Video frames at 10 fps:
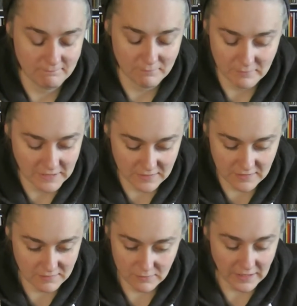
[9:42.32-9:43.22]

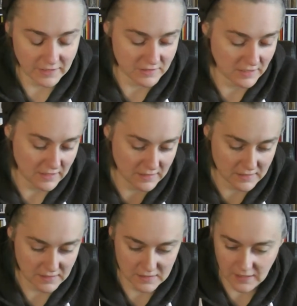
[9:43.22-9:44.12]
It's, like I said,
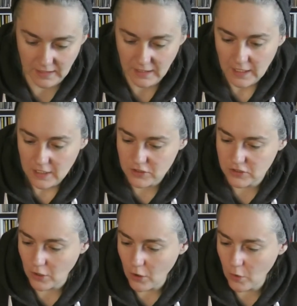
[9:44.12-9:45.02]
it's insane.
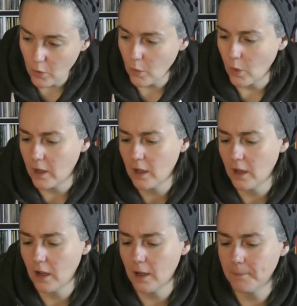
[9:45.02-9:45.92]
So,
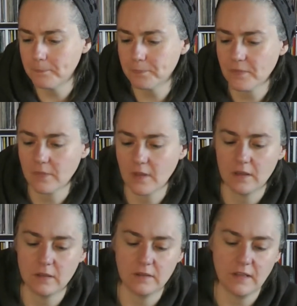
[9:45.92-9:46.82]

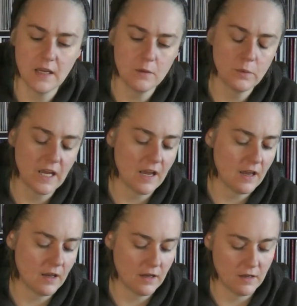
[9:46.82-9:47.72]
then we
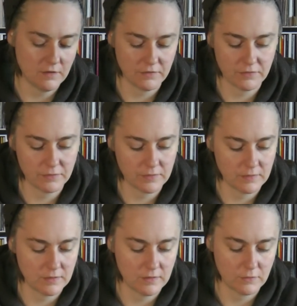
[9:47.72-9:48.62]
have,
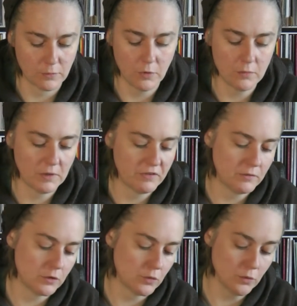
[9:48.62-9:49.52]
from one of my
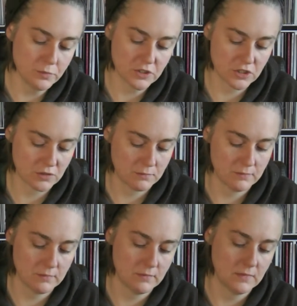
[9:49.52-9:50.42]
favorite groups,
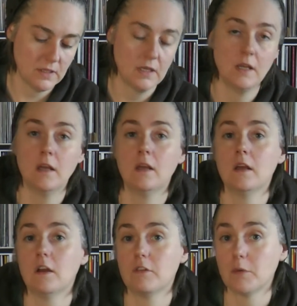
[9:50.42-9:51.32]

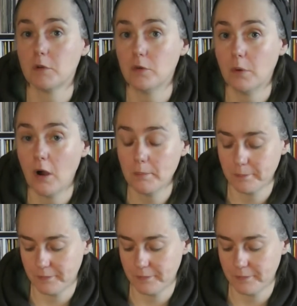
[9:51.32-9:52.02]
from the group Hot,